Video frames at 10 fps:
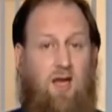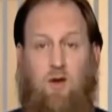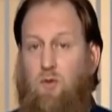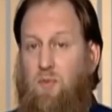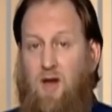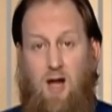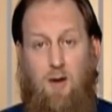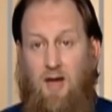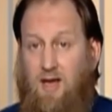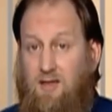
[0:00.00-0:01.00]
he would
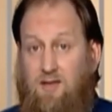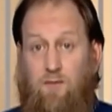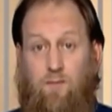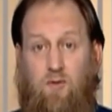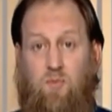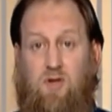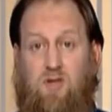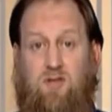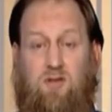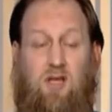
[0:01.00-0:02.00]
become like a different
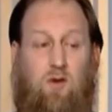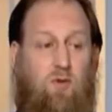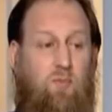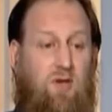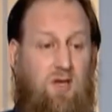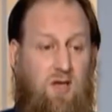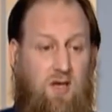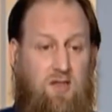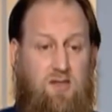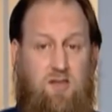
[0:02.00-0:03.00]
person. He would be
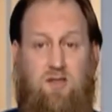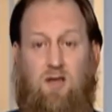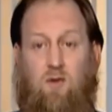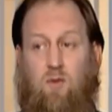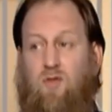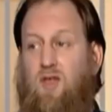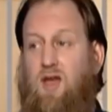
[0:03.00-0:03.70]
sitting with